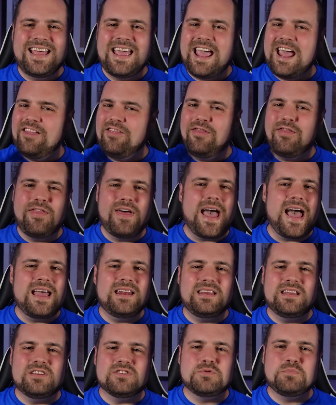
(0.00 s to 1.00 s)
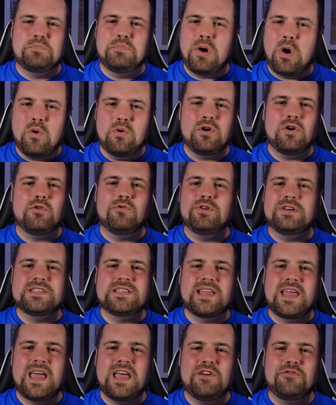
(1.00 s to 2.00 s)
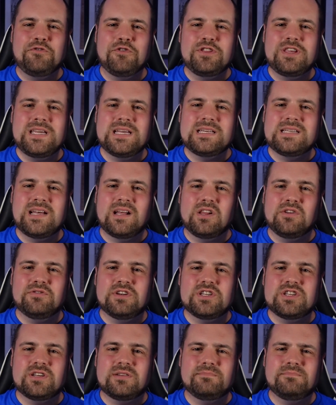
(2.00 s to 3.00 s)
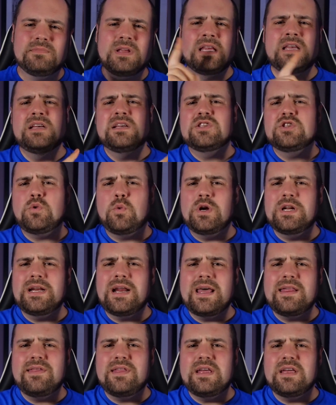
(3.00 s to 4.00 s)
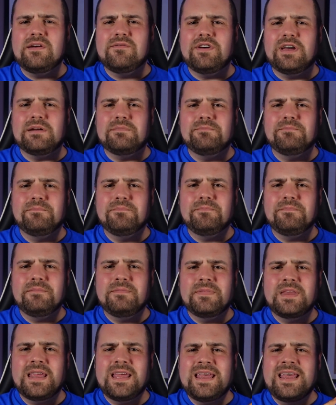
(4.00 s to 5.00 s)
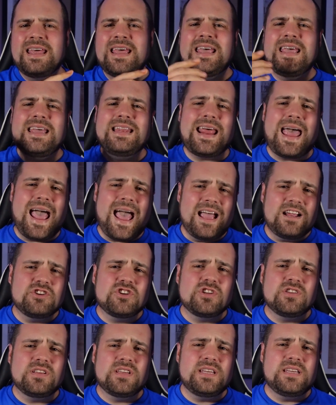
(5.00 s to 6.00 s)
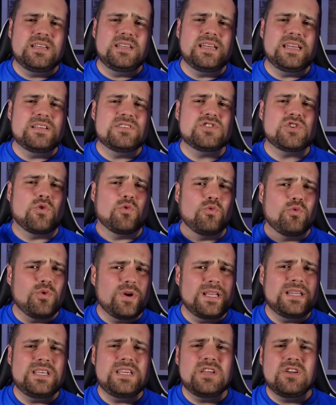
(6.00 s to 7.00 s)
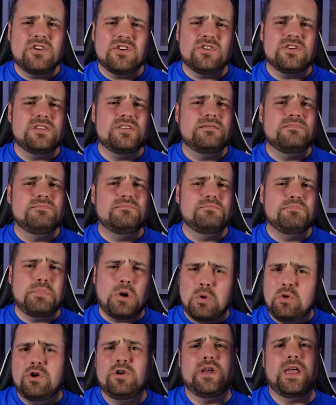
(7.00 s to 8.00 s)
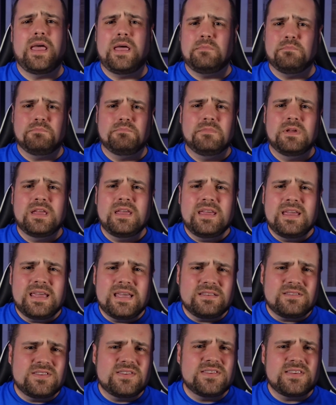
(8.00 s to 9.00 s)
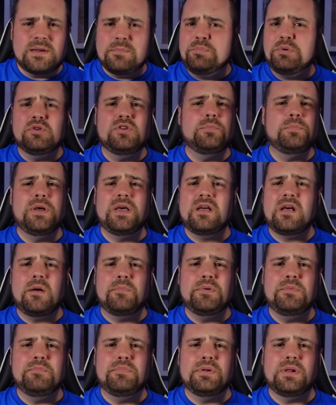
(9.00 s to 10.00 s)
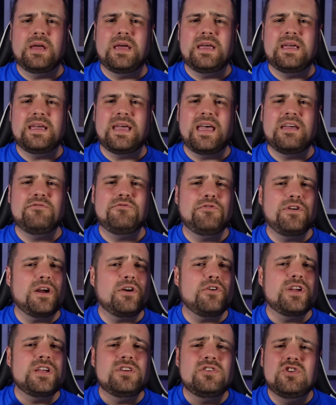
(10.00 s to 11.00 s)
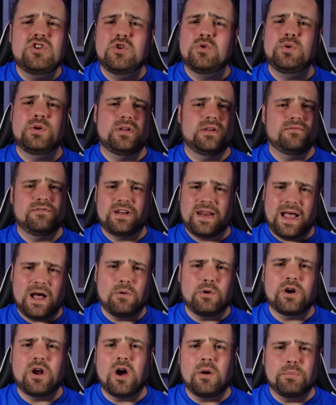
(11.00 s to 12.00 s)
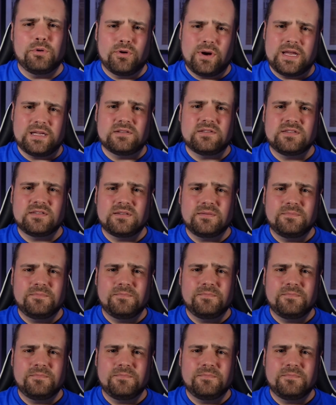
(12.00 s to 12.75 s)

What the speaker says: And that is Poker Risque for the Intellivision. So what did I think of it? It actually is a really good poker game. It's simple to pick up and play, and very intuitive in how it operates.